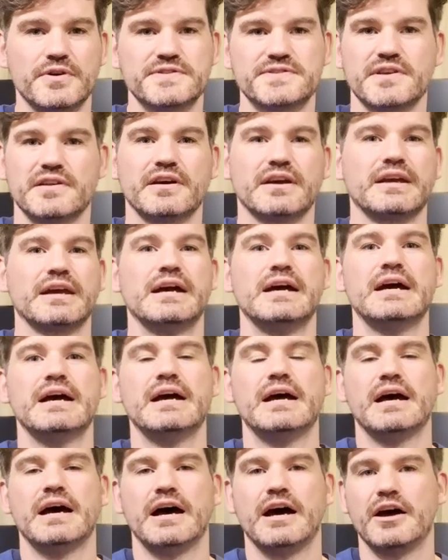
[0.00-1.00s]
So like
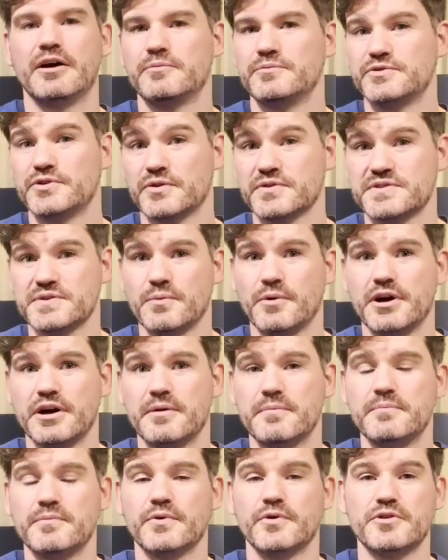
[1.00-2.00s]
Dr.
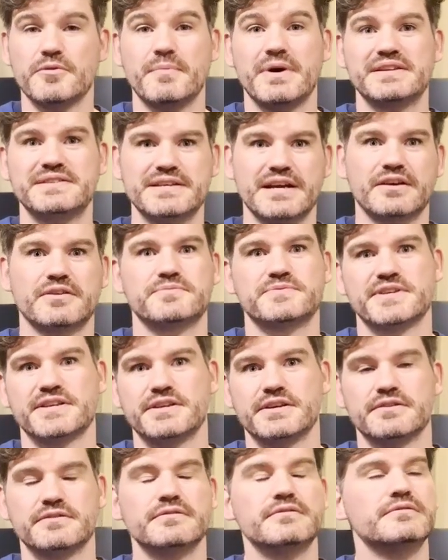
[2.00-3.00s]
Worm or the Medtech
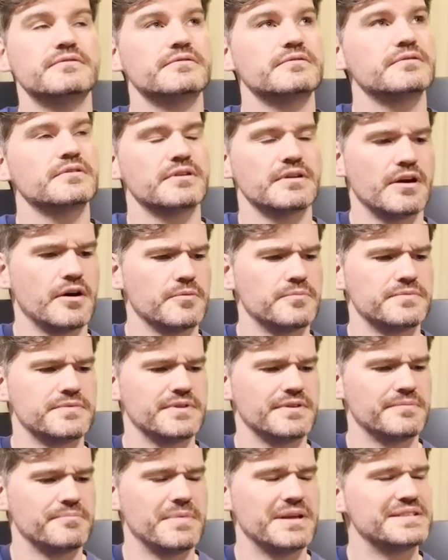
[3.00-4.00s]
Obsidian.
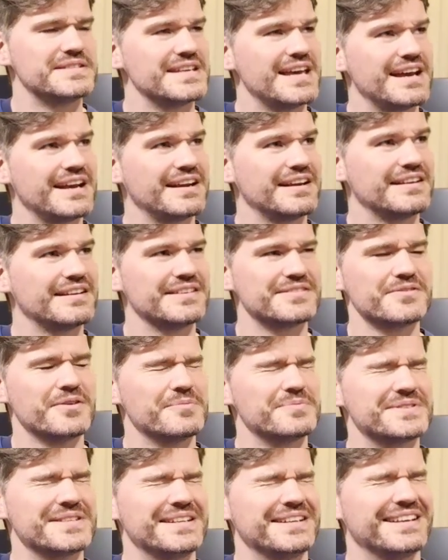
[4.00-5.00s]
Medtech, it's not
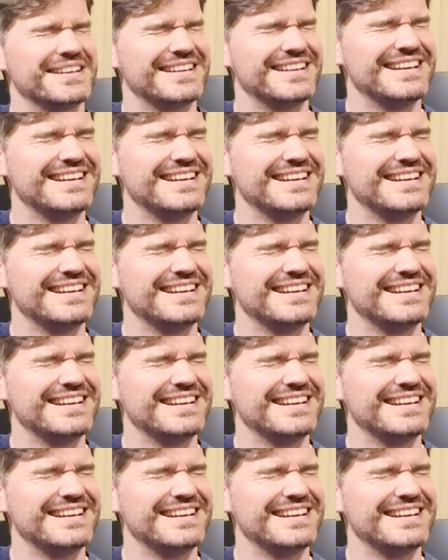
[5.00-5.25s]
Obsidian.